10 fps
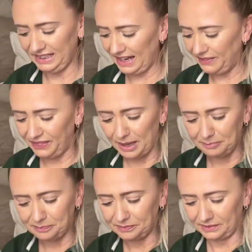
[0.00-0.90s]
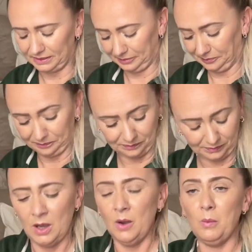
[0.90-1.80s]
getting them.
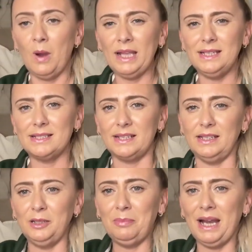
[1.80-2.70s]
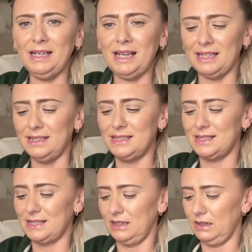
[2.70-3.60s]
Why is it you buy
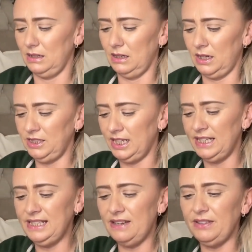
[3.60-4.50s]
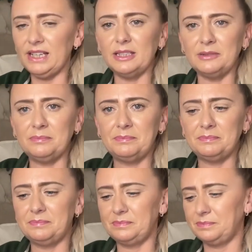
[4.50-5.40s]
lights and you can never get
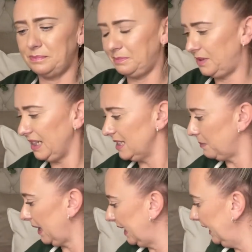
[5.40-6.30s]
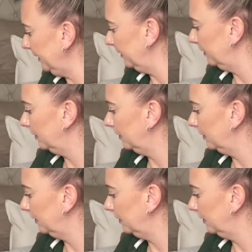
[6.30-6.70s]
the things back in?